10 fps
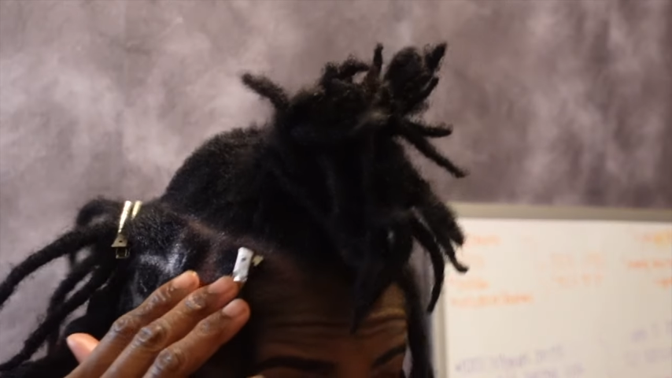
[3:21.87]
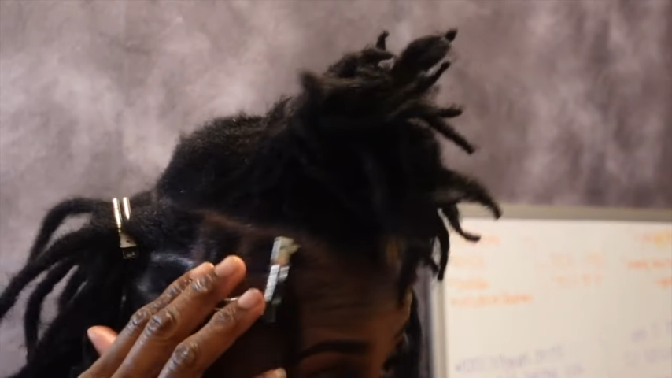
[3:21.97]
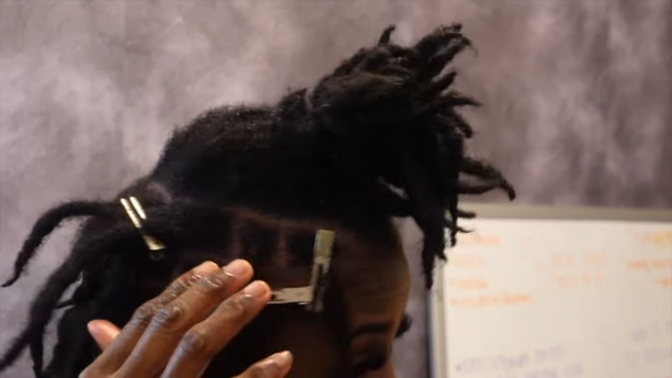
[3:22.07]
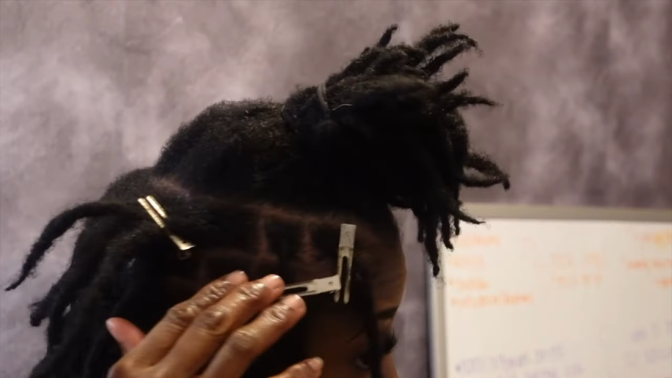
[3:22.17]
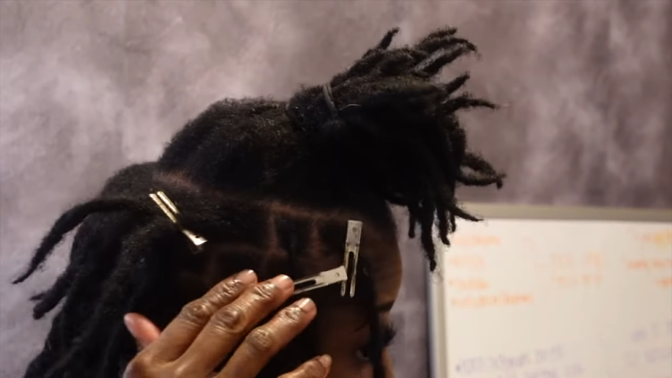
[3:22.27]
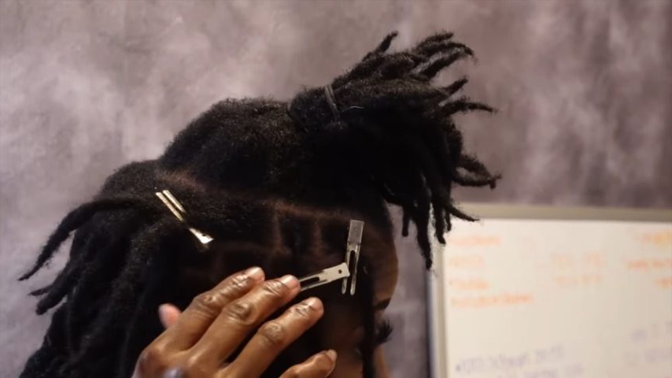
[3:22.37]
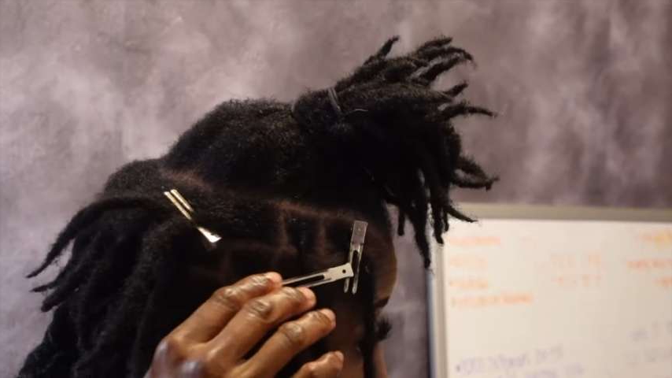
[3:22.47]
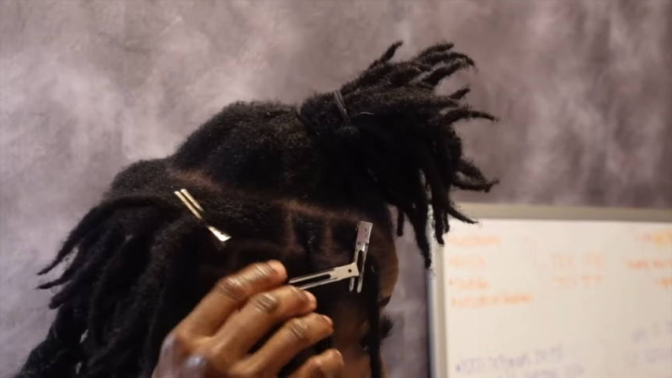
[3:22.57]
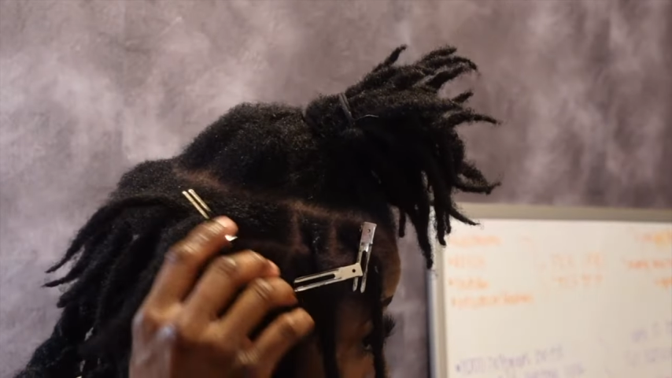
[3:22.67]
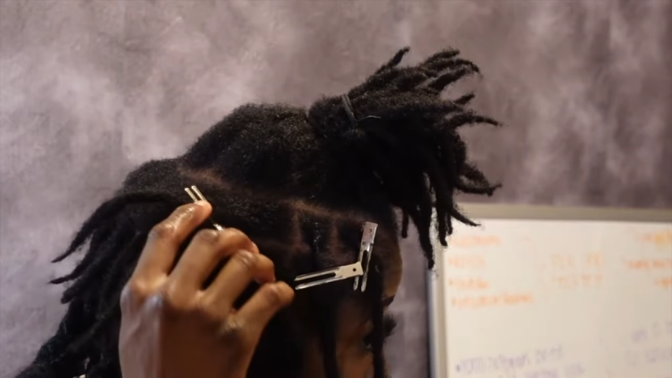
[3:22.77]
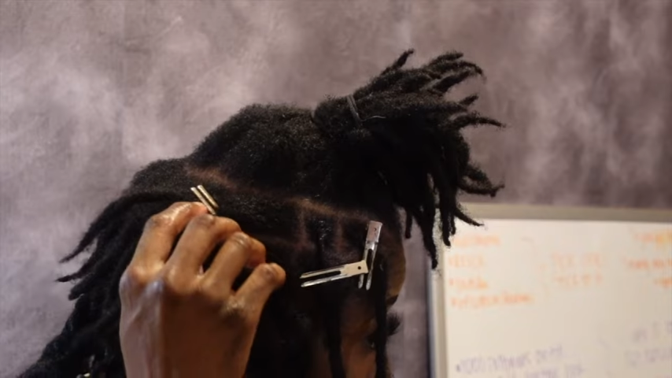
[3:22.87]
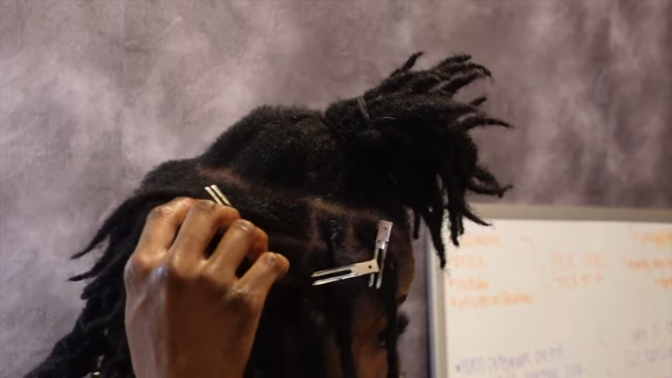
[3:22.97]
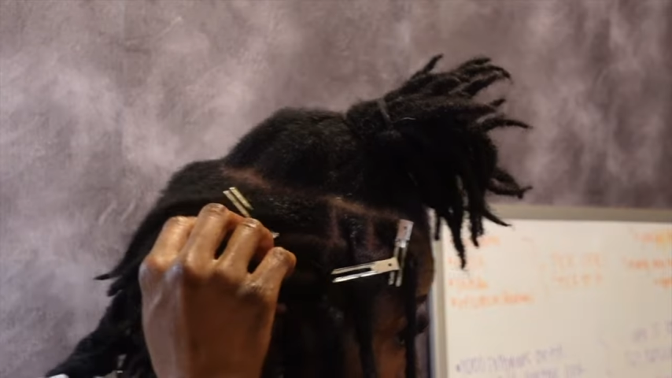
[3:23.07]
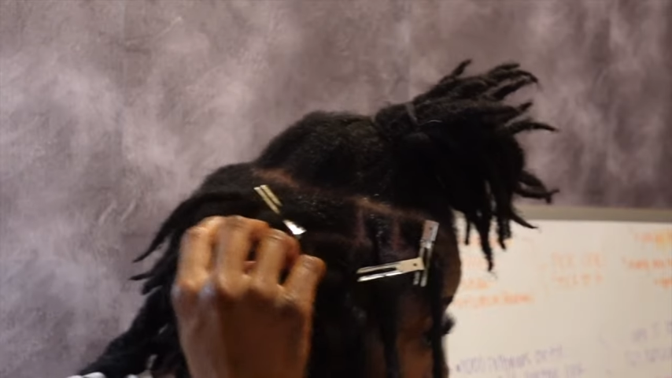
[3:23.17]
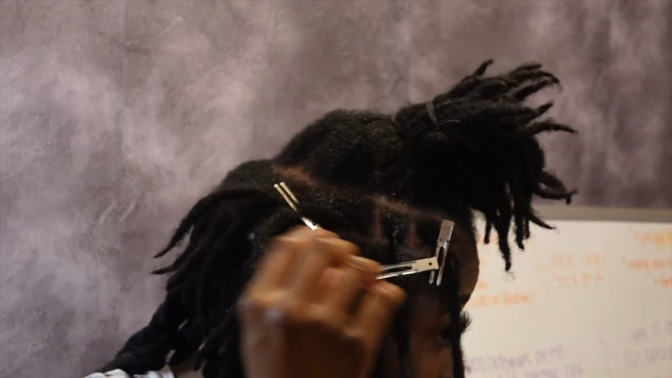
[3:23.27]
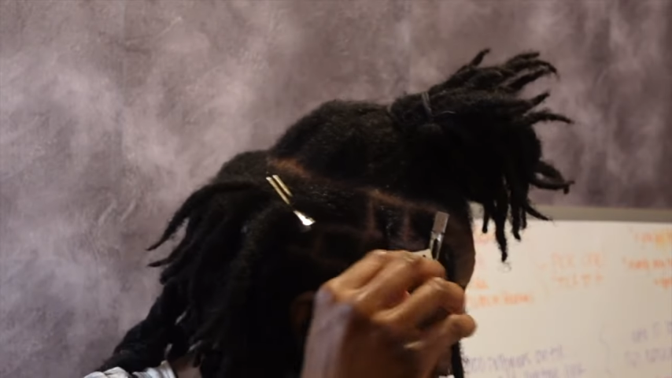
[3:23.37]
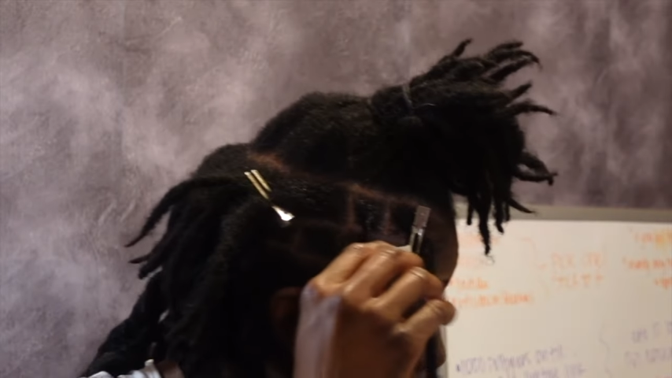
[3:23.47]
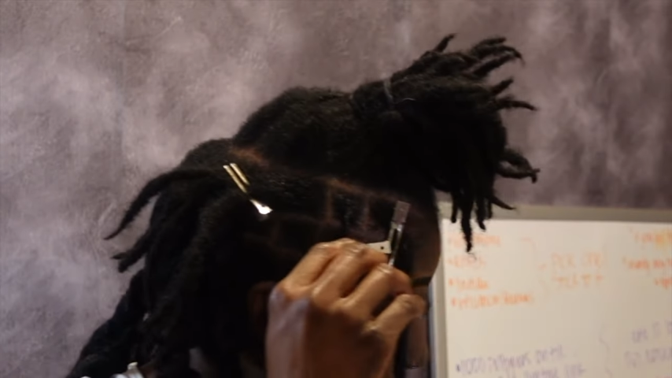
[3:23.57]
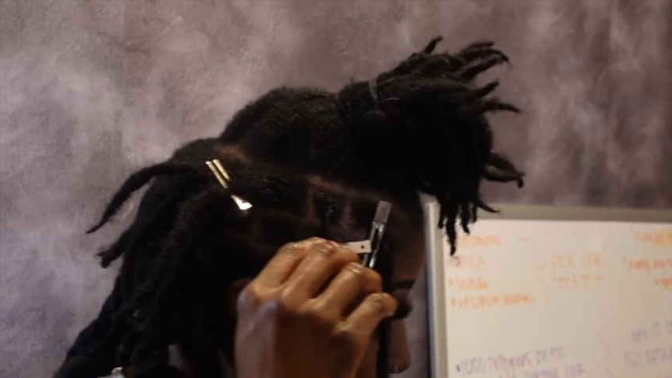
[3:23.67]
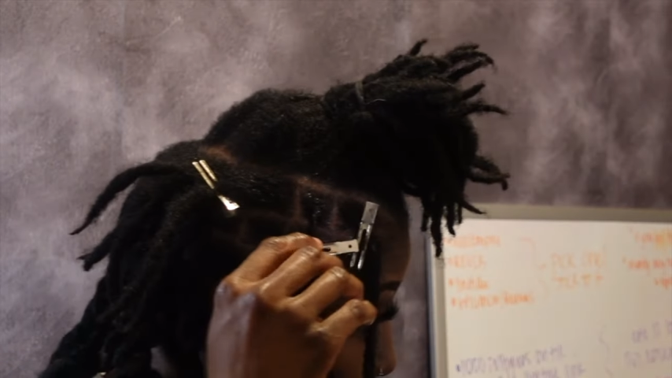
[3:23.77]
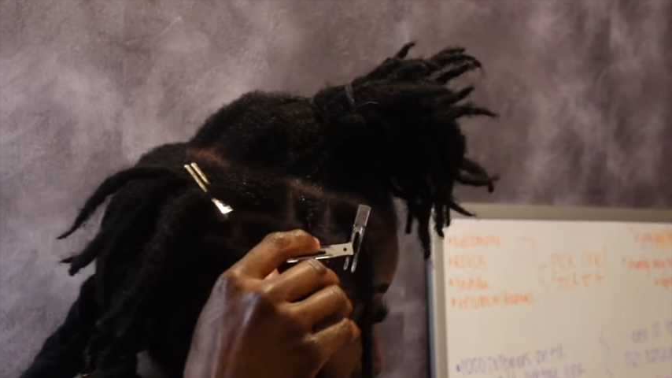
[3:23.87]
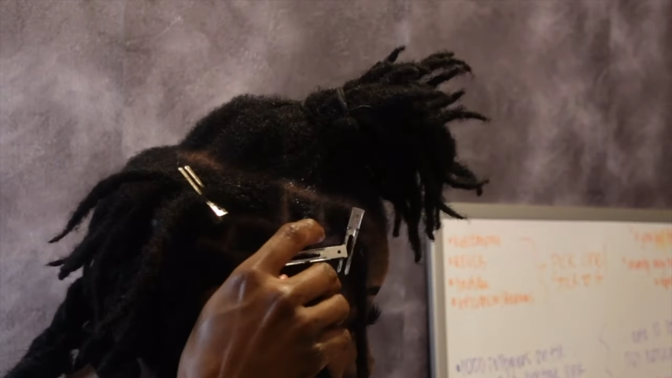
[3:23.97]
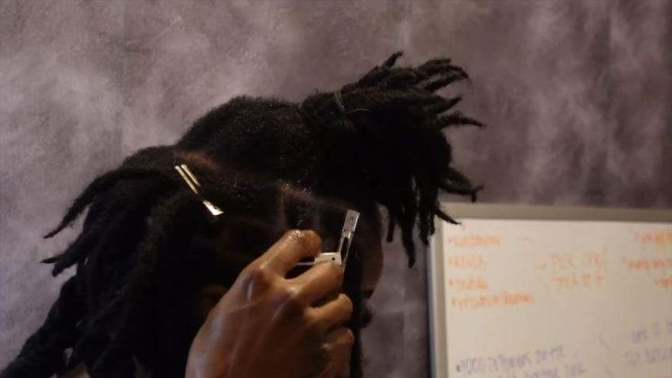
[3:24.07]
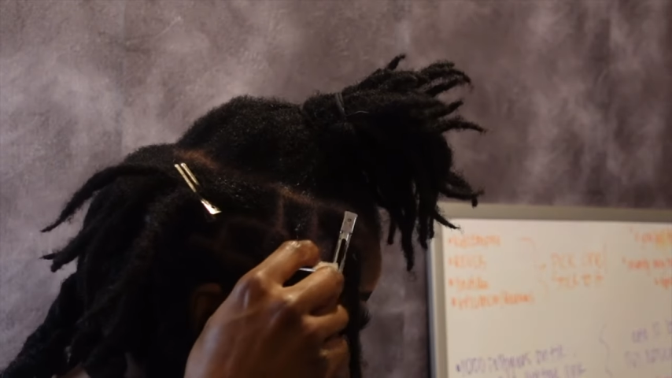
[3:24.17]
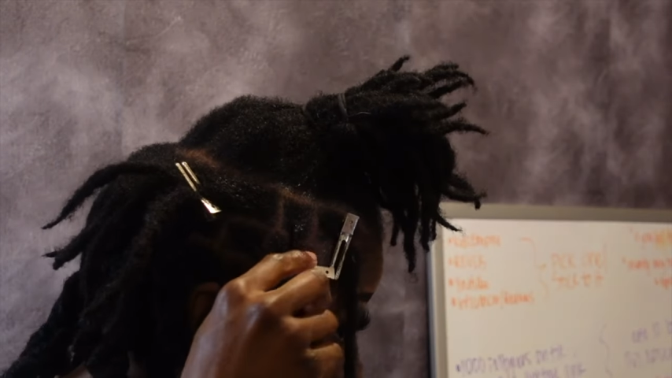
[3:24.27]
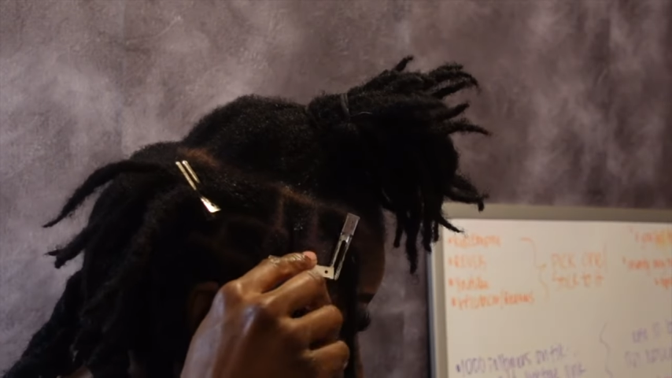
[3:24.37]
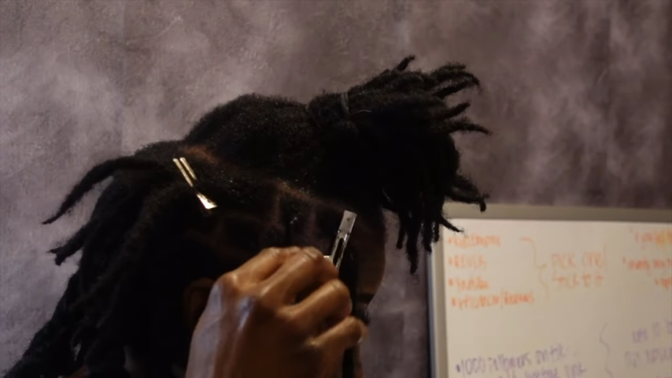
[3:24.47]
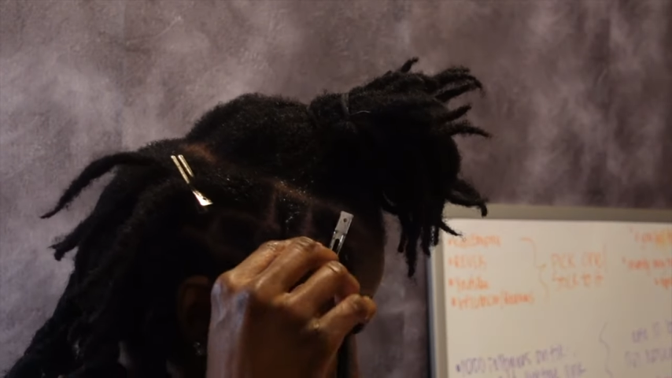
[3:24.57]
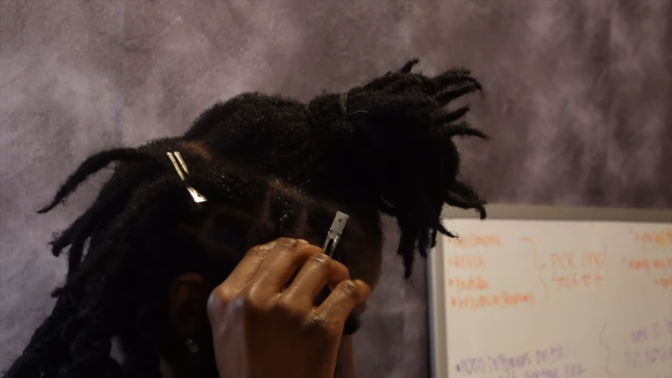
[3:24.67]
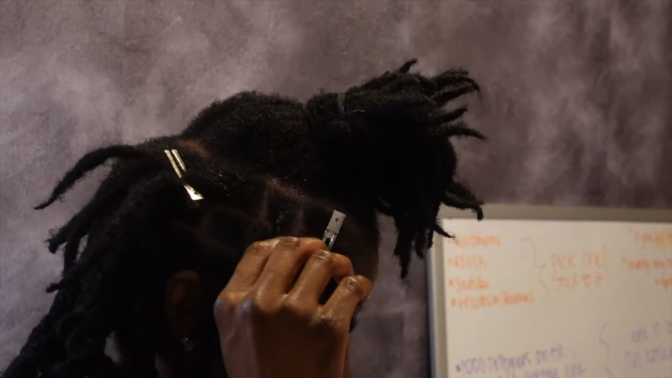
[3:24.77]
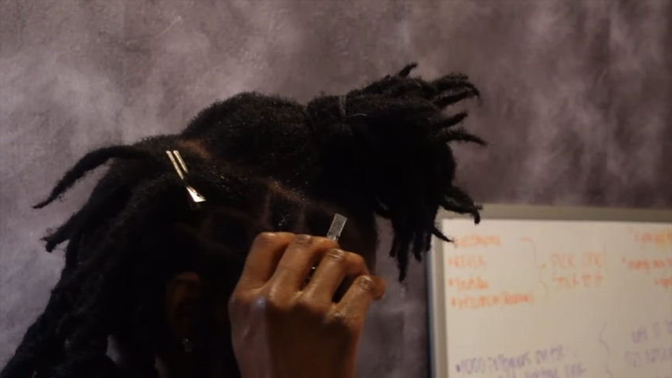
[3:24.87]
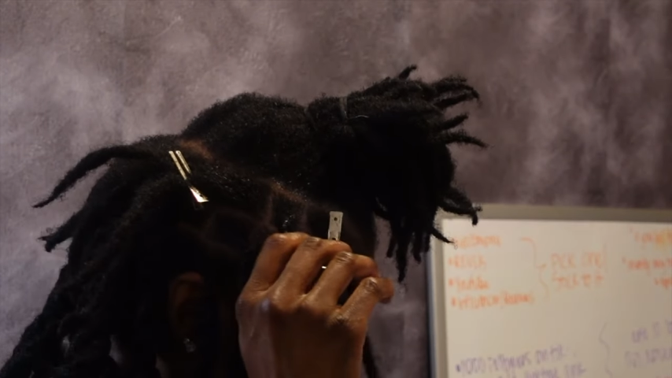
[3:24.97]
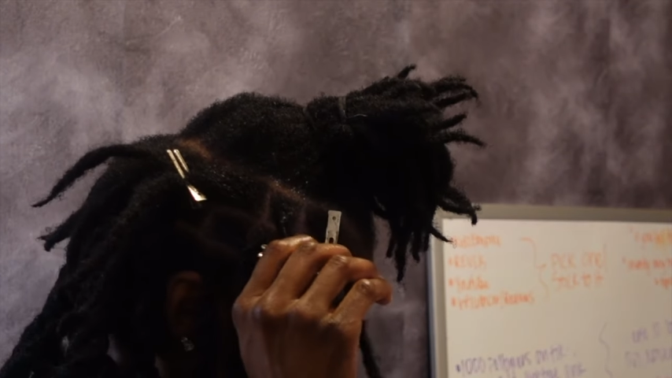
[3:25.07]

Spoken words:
No face is visible, so there are no lips to read.